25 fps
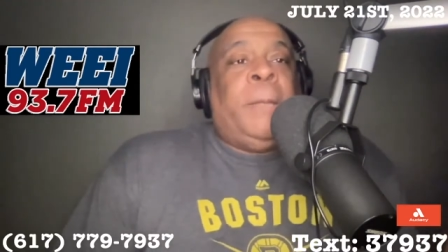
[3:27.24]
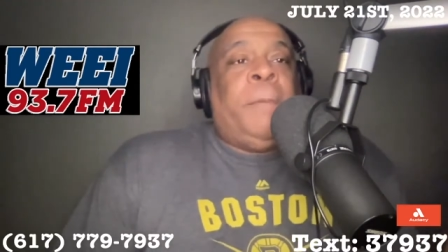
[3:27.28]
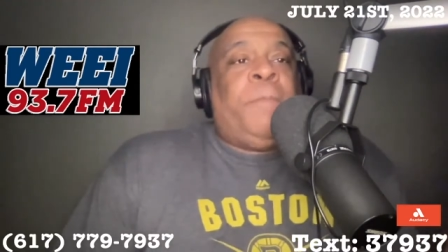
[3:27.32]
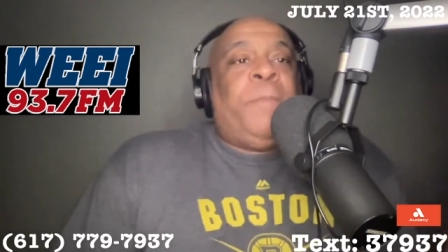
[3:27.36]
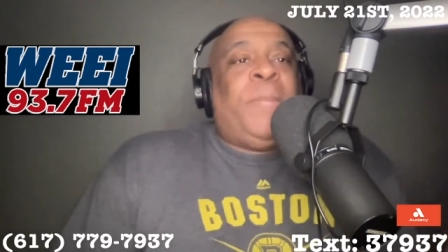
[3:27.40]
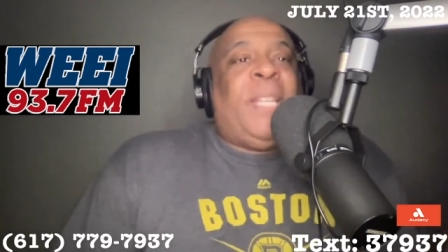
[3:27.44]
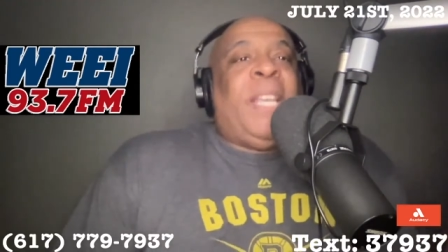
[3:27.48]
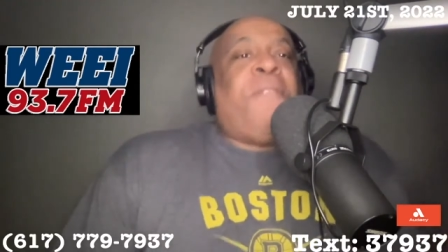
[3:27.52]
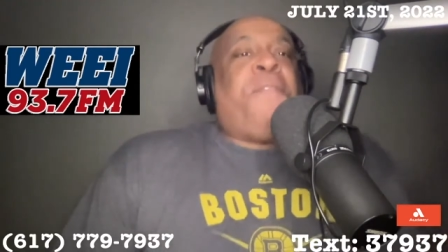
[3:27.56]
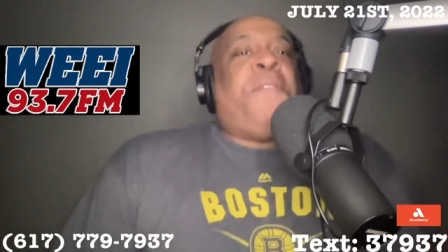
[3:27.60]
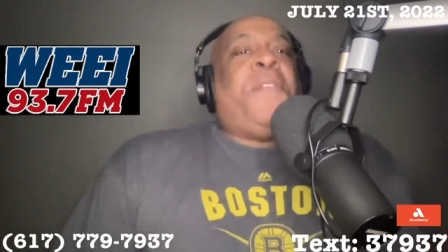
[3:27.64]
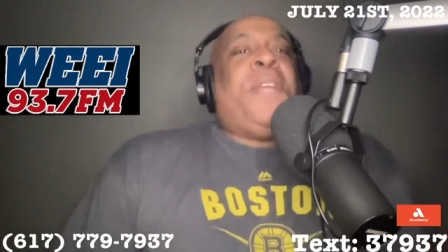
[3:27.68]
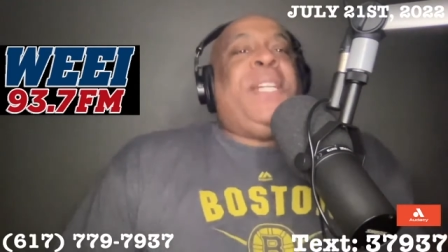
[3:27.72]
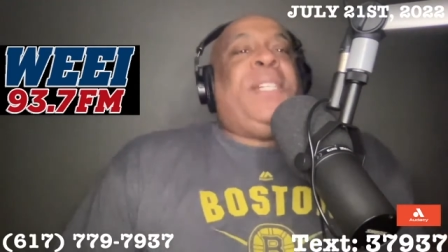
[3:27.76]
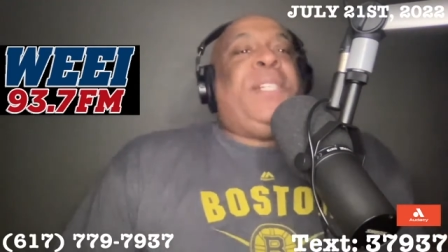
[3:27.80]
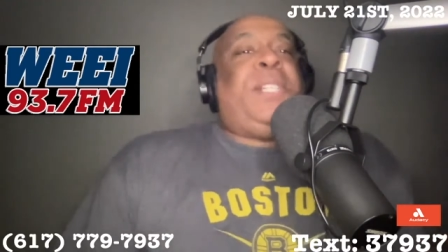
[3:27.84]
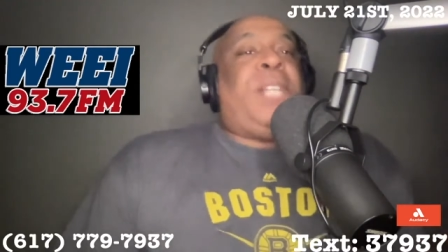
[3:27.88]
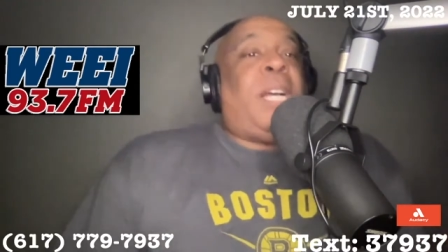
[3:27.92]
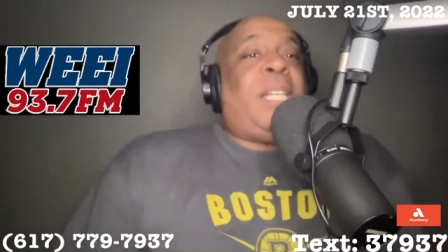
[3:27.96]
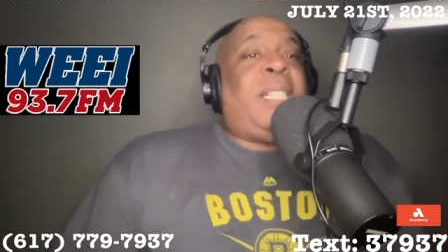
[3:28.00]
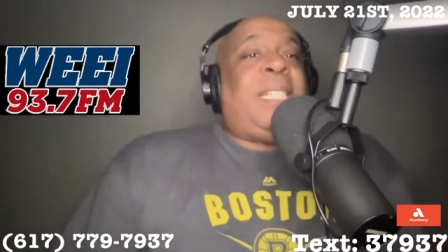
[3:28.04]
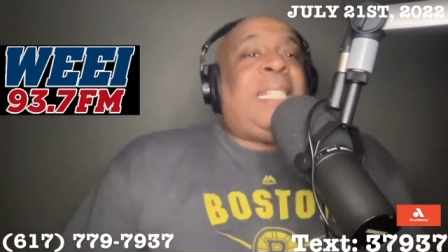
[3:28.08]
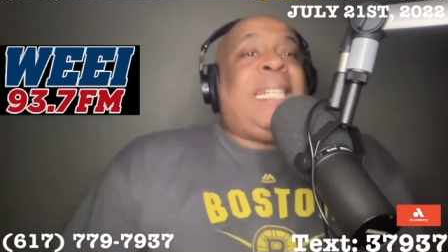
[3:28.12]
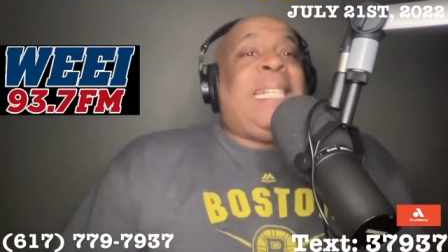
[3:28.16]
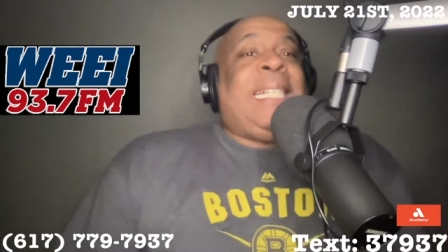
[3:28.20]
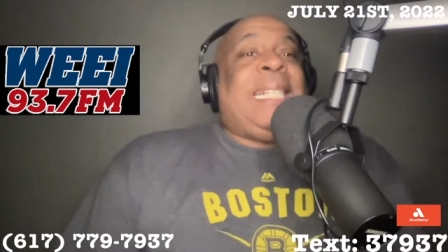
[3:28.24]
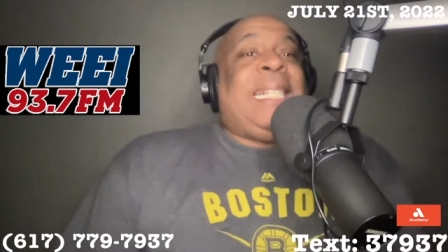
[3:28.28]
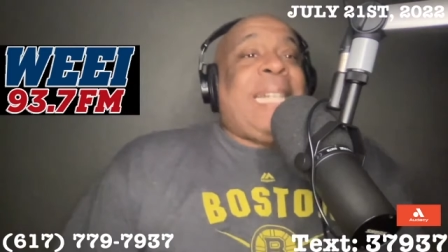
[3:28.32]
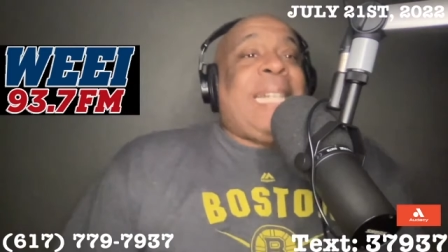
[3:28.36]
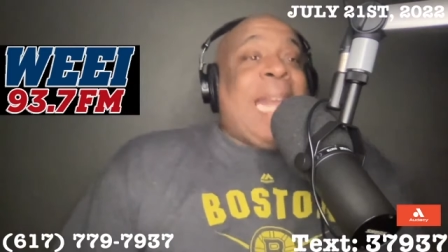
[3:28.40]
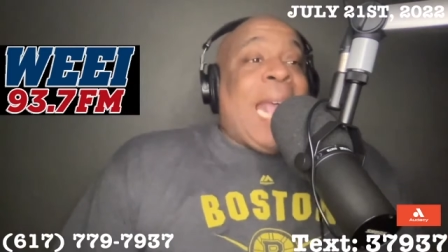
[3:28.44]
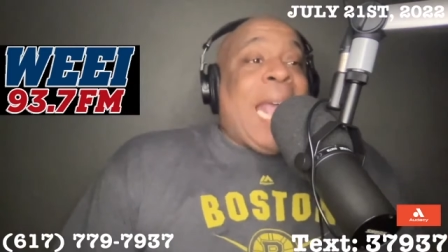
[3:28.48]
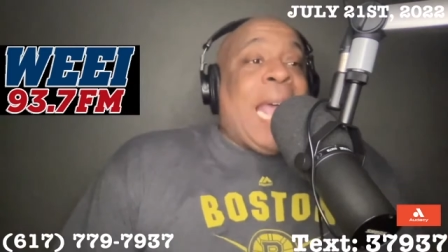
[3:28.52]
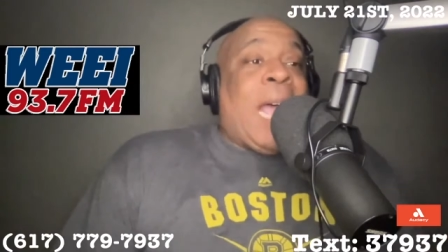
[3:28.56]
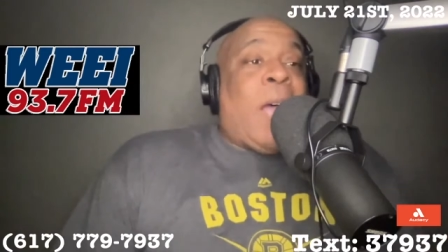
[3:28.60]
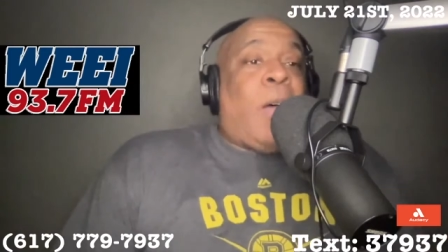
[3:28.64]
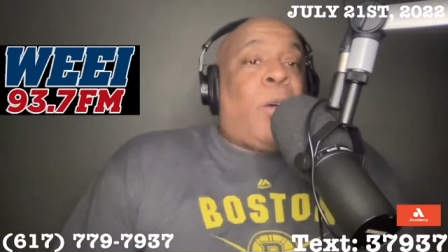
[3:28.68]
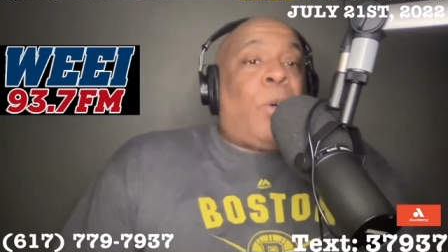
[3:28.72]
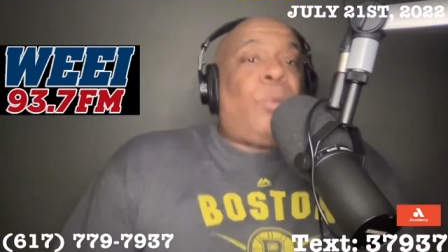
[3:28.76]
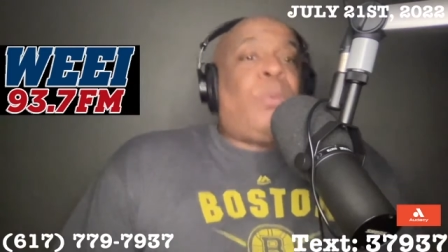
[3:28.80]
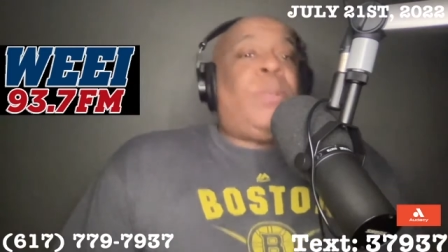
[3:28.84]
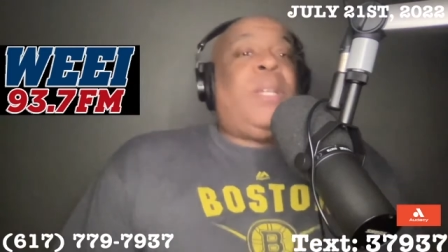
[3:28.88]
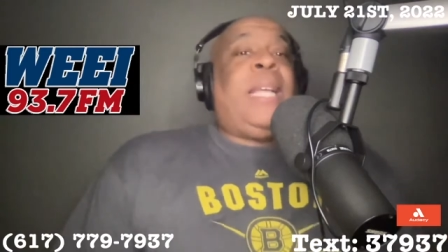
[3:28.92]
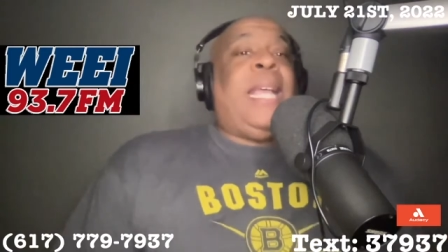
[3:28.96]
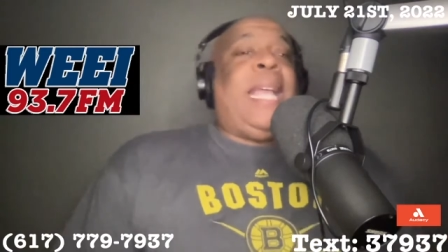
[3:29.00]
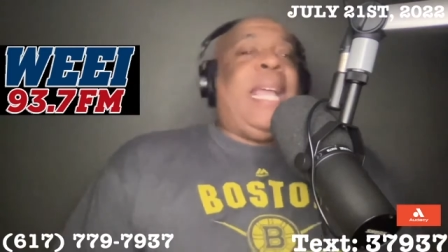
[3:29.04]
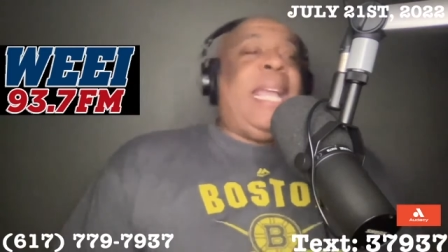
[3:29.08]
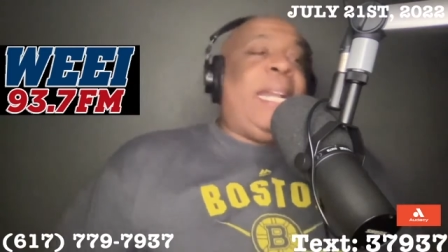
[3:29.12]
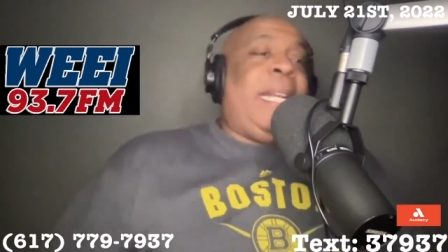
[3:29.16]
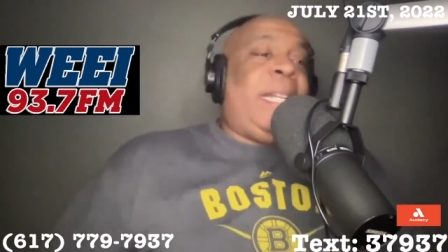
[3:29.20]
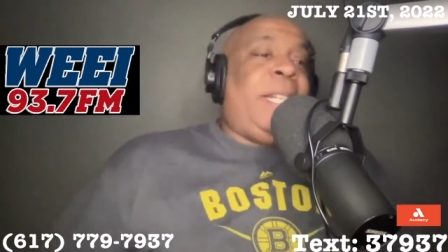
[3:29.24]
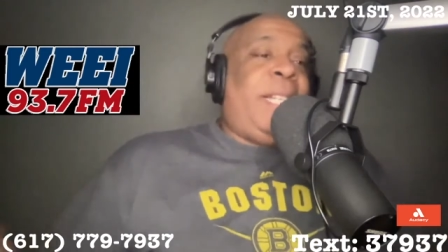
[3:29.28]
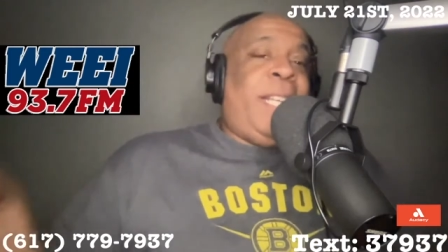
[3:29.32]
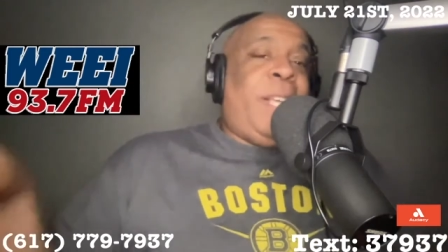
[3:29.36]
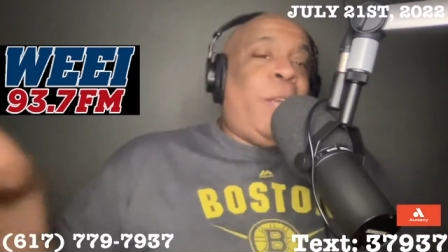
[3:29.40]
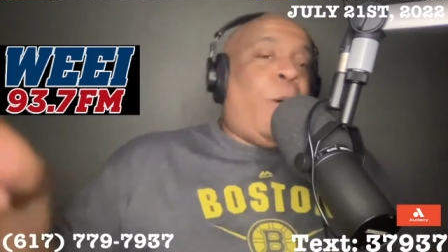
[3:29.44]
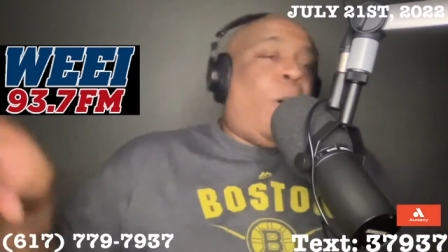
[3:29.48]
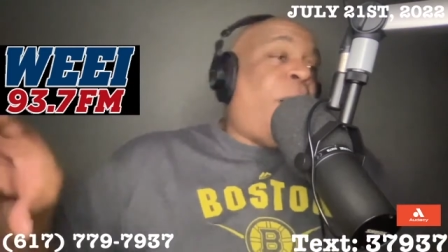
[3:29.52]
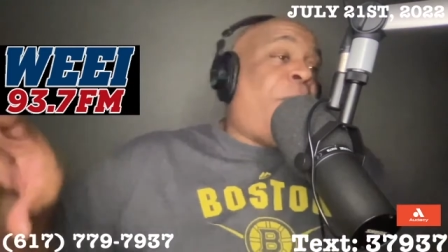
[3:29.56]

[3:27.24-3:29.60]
if he does it now, and the